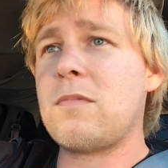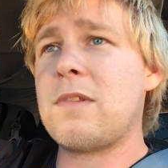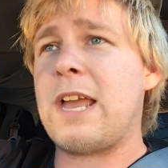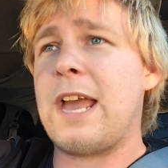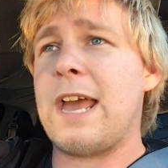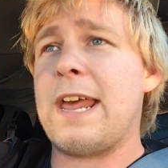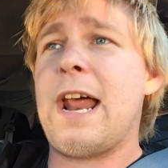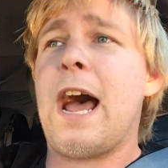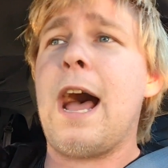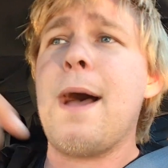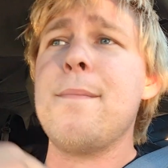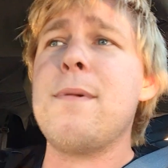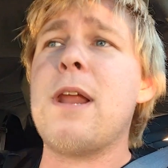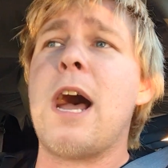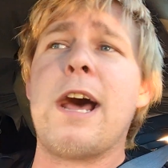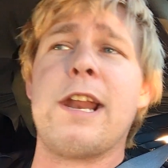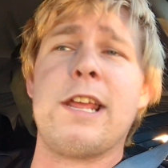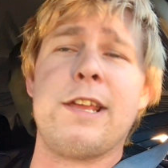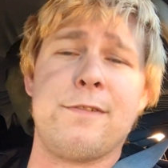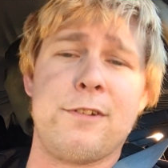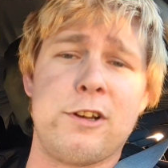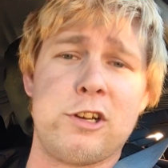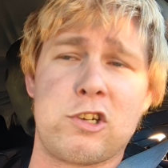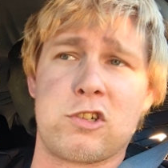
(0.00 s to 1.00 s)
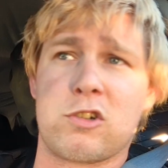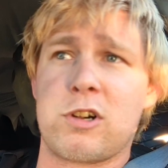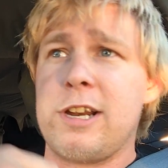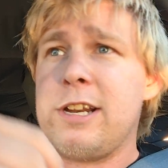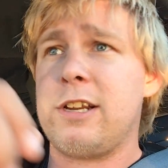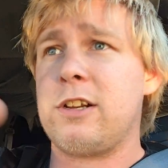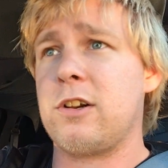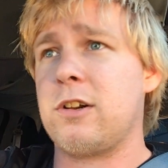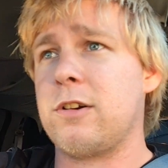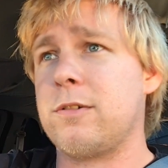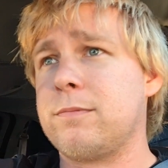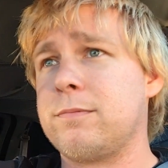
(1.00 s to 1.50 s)
And I'm not even a
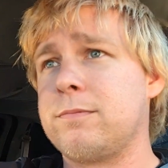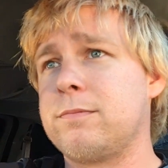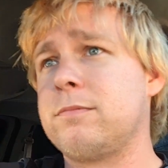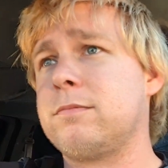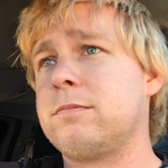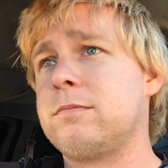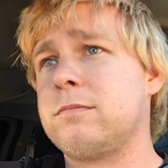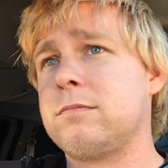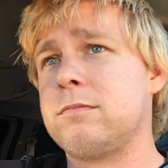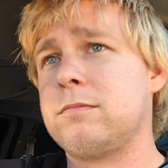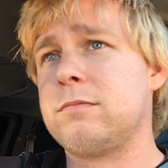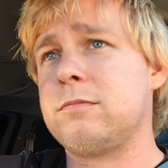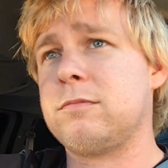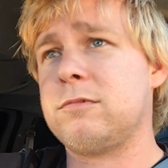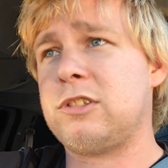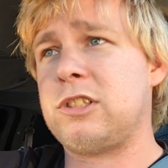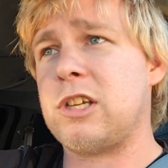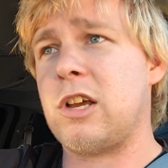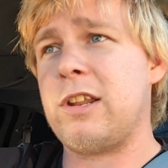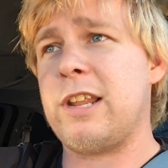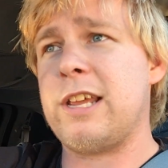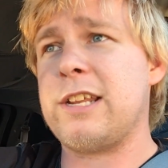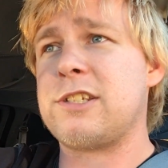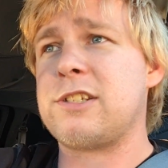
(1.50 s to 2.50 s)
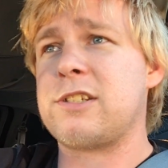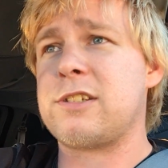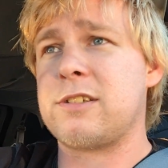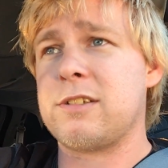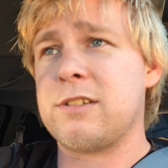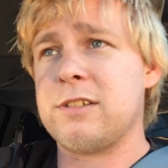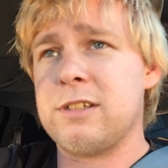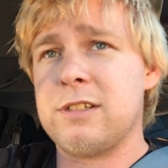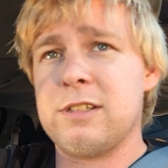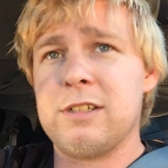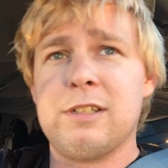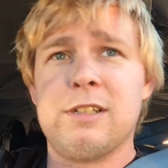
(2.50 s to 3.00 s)
drinker. So let's
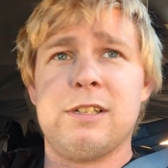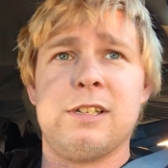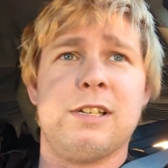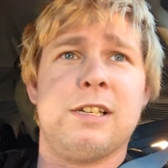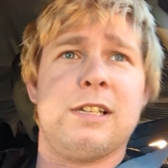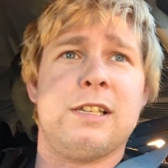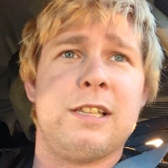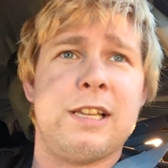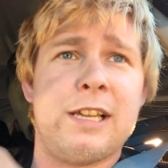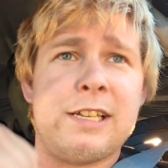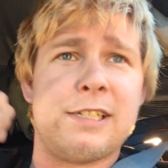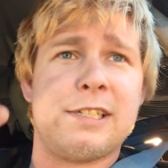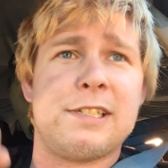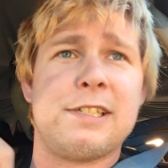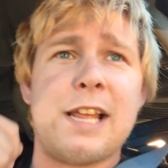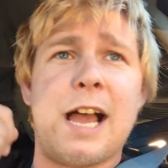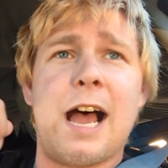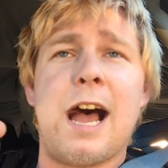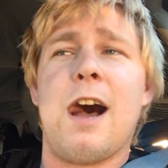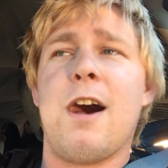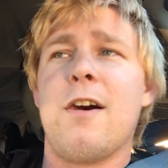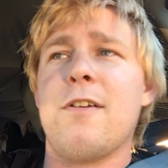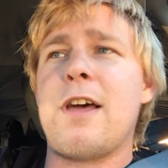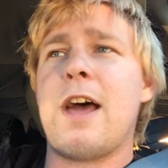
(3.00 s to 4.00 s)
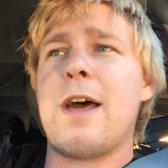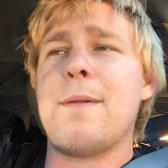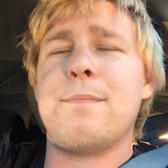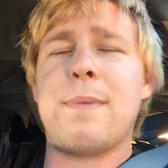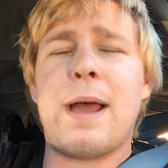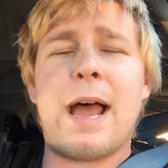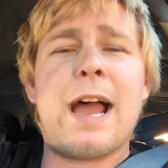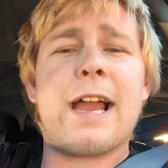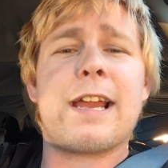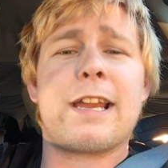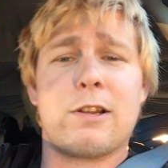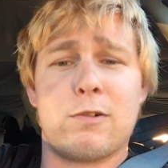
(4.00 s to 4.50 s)
let's dial that
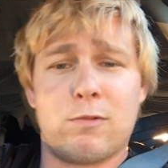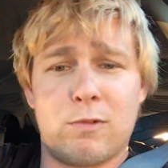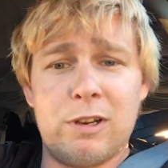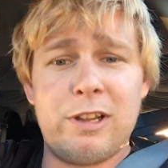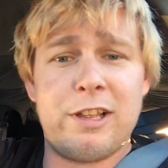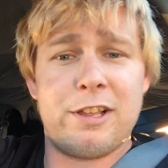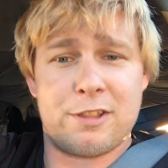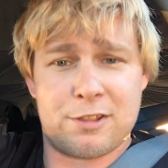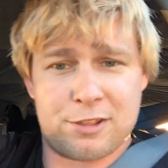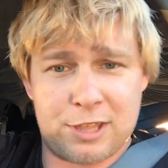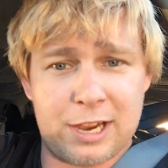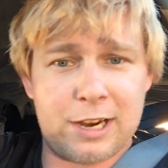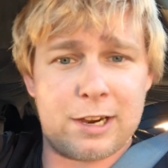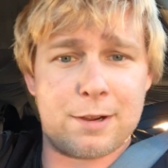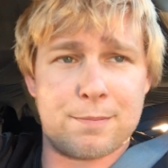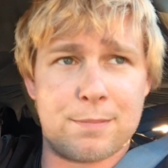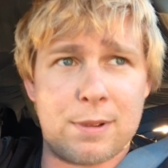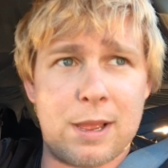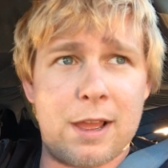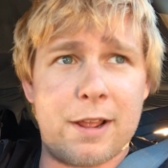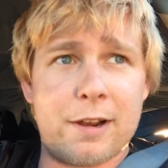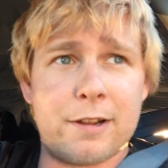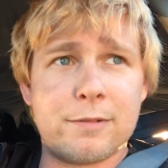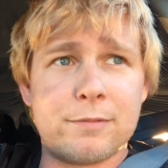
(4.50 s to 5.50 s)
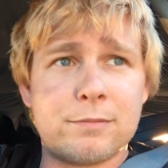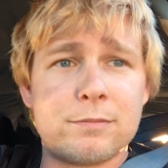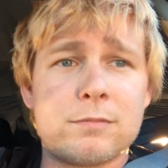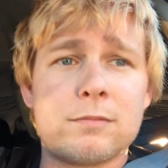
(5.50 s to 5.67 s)
back and really think about it.